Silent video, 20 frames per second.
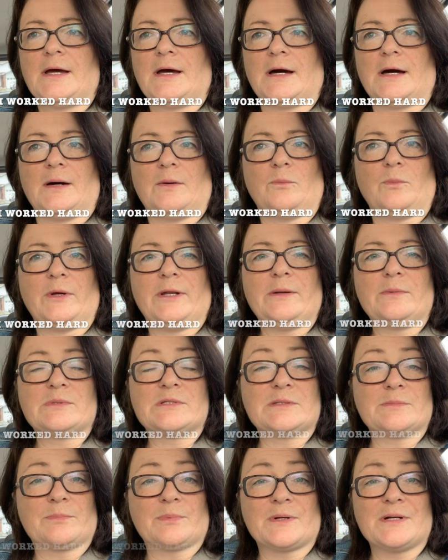When he
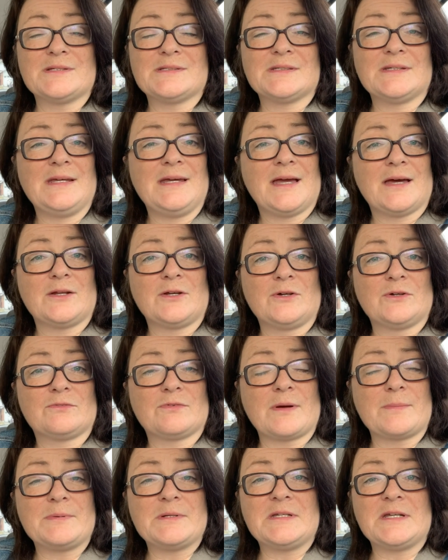was in prison, he had a good
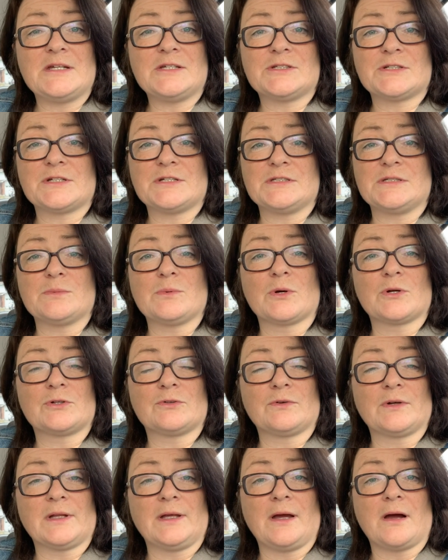reputation because he
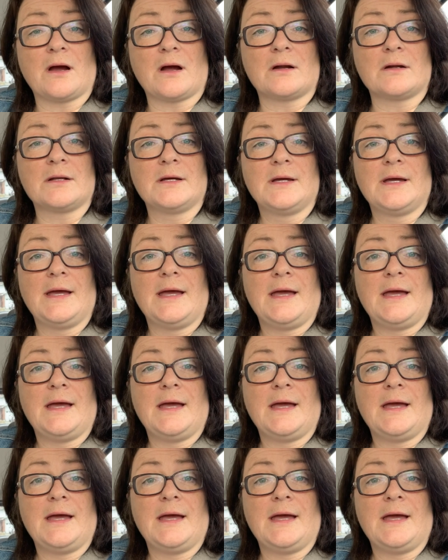worked really hard.